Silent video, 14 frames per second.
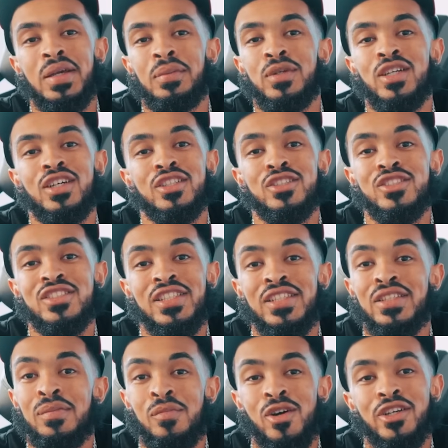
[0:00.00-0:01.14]
able to
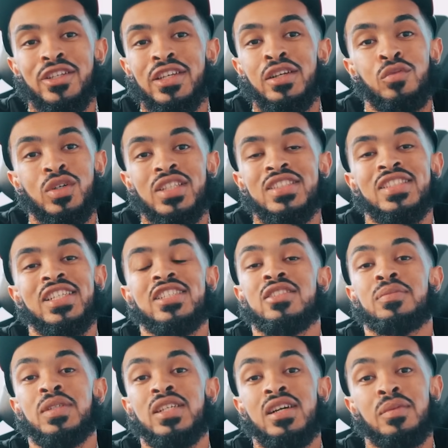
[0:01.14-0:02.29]
understand the market and what it takes to
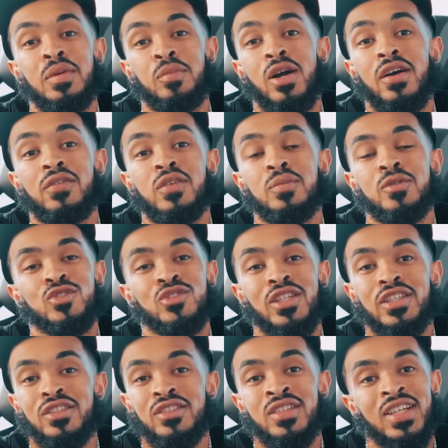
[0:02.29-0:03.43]
become a profitable
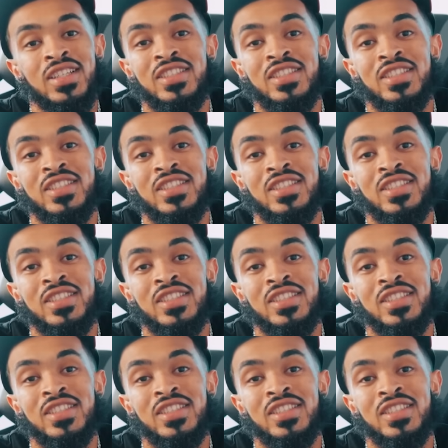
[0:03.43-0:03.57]
trader,